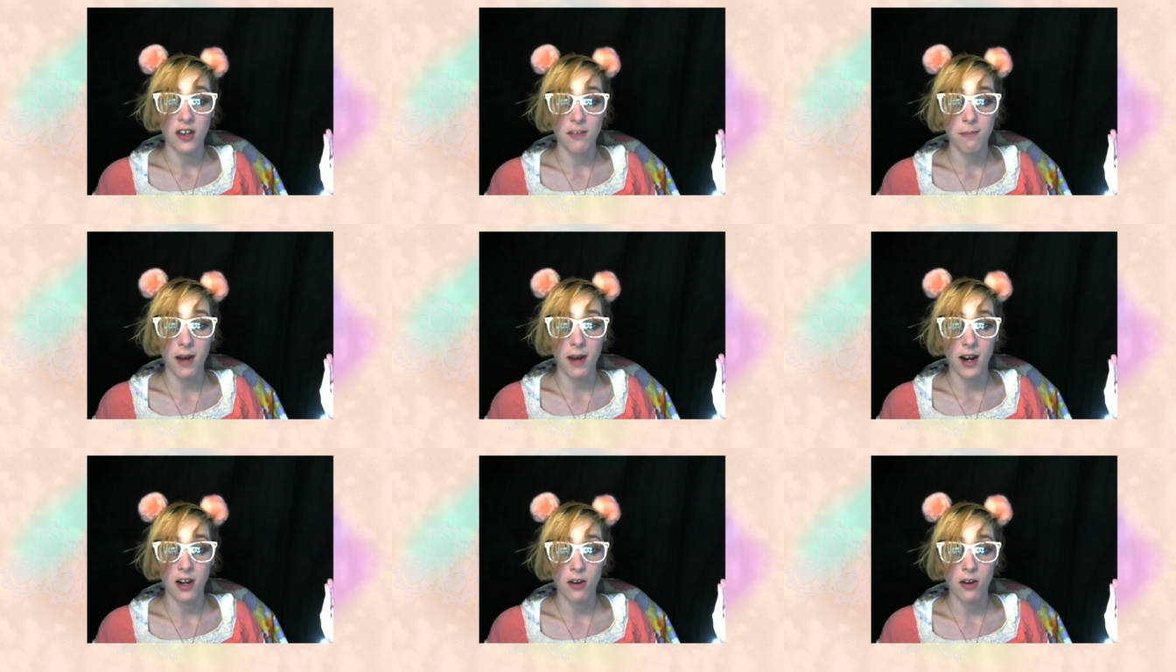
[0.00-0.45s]

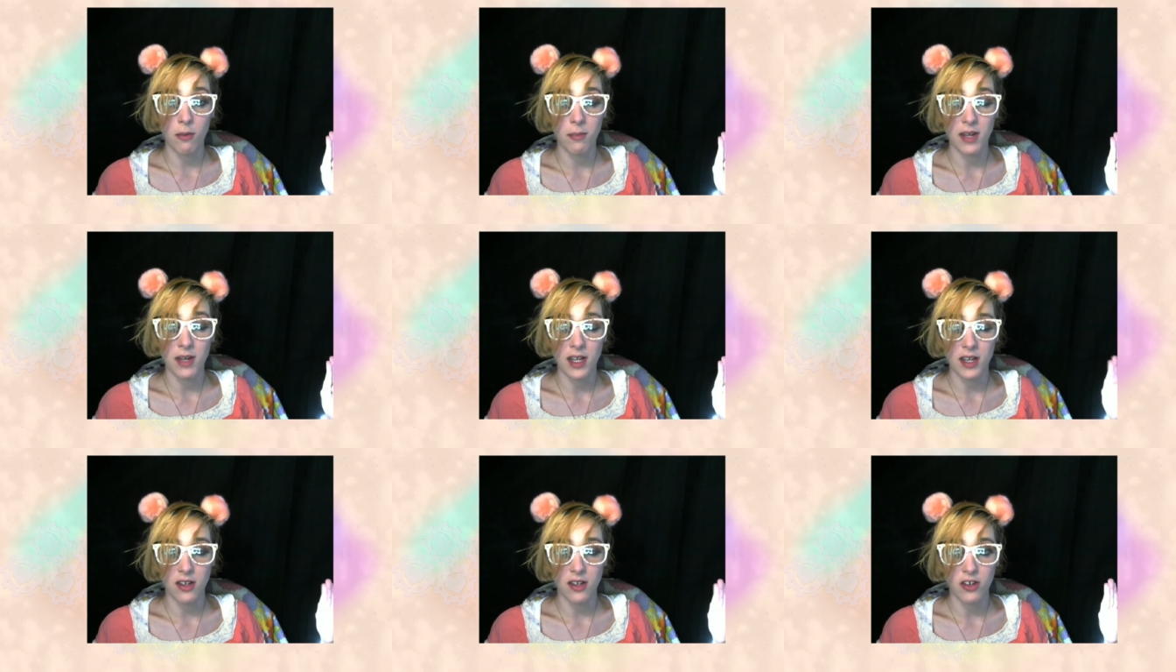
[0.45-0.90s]
inspire
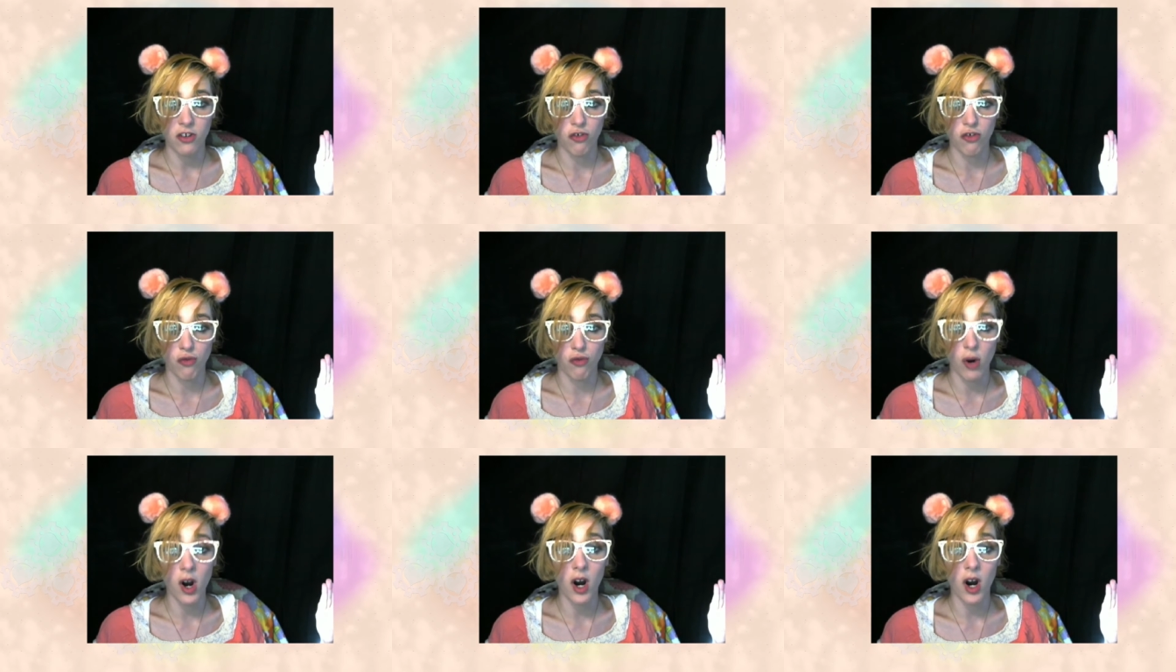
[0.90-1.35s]
me to
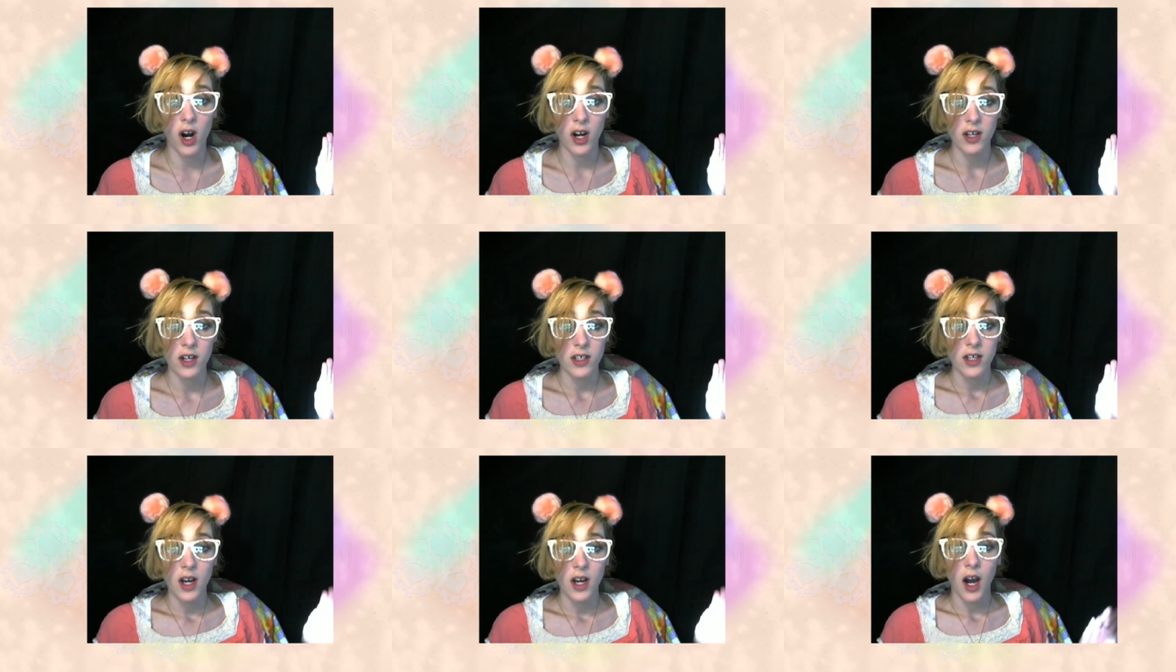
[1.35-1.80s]
draw.
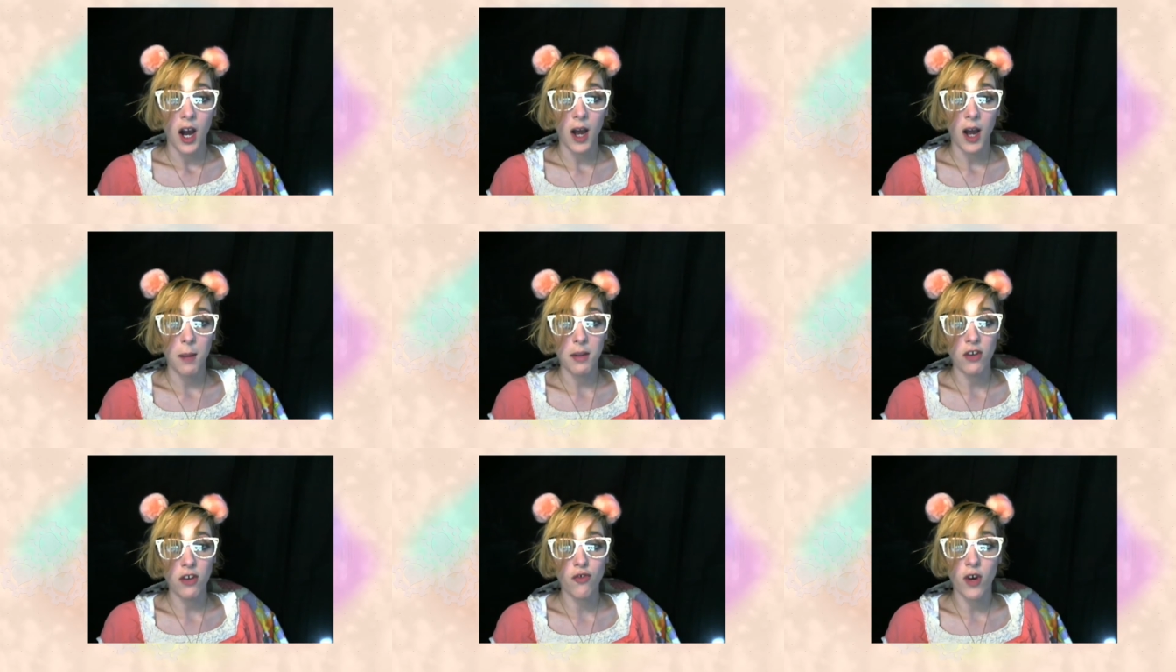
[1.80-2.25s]

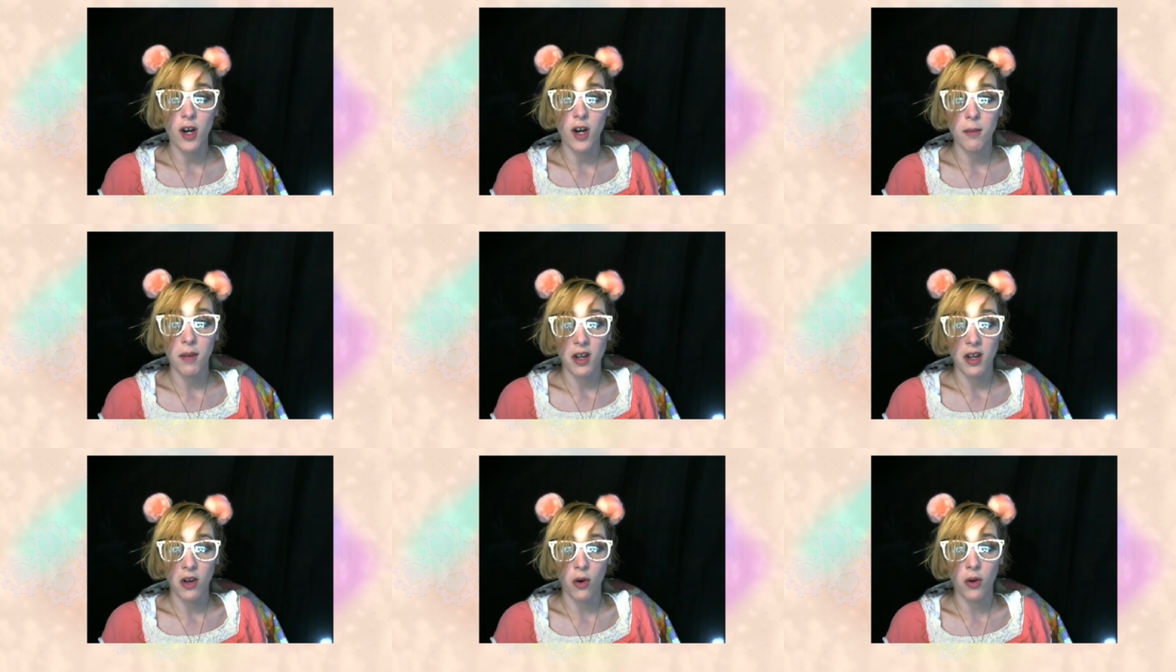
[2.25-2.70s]
I've been
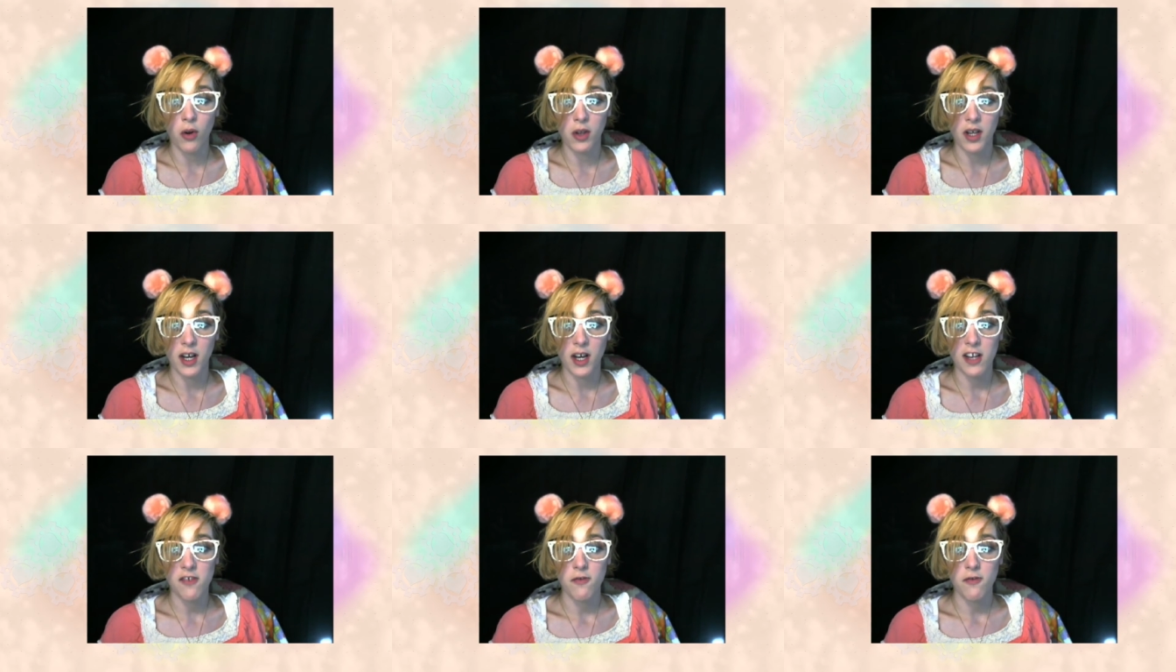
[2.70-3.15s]
drawing my whole
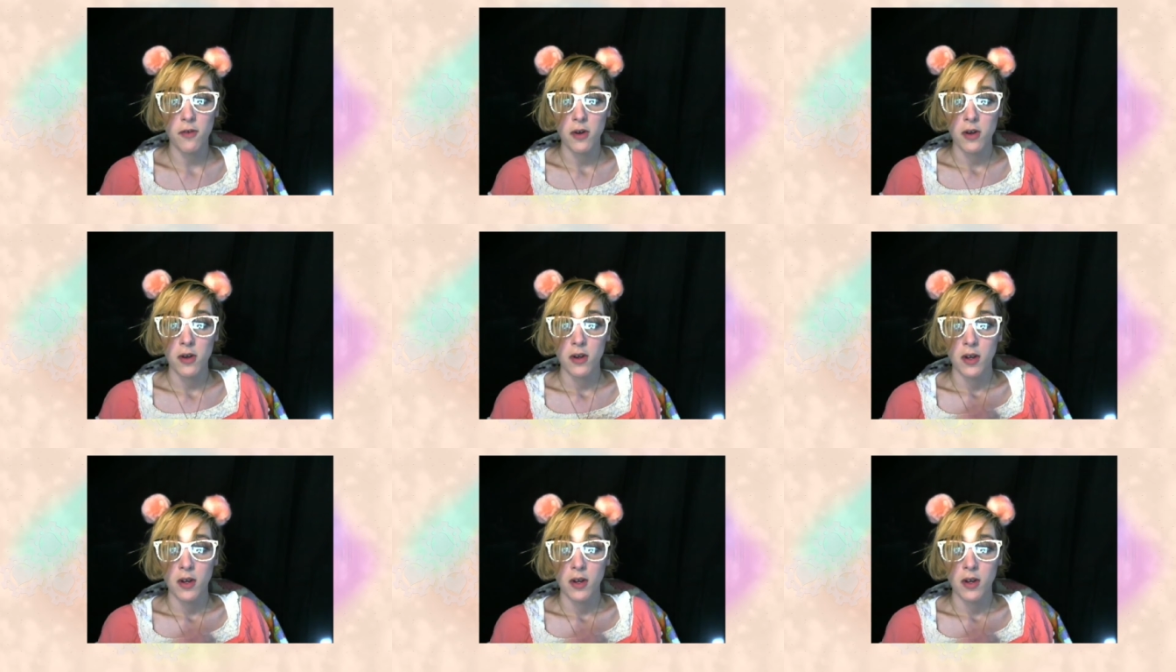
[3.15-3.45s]
life.